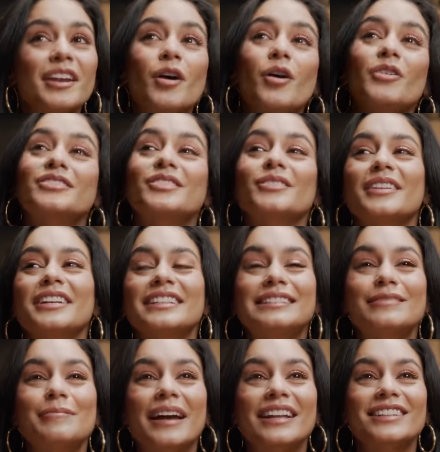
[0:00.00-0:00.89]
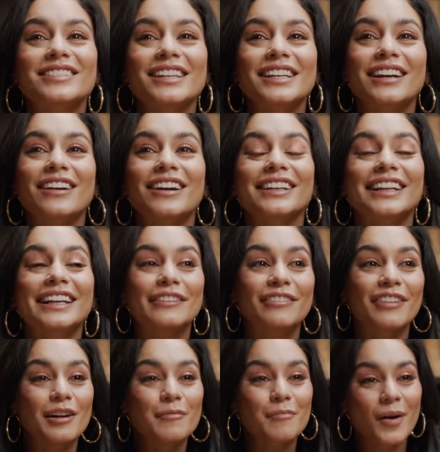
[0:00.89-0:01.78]
it also like depends like on
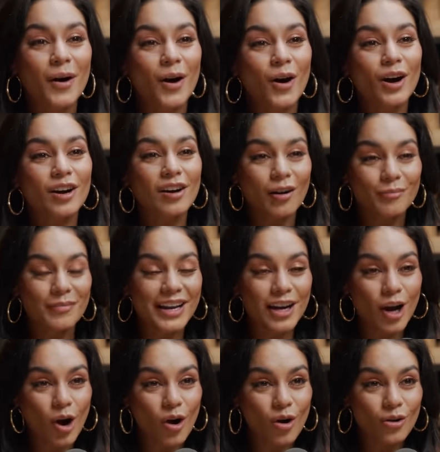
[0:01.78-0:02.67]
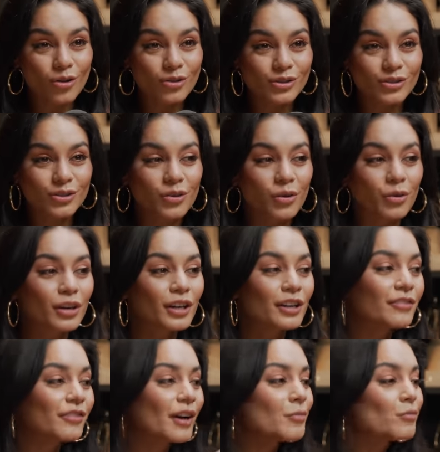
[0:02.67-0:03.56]
if I'm on my own or
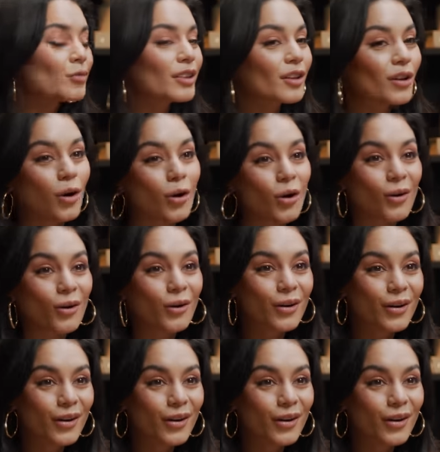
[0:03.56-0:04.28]
if I'm with Cole.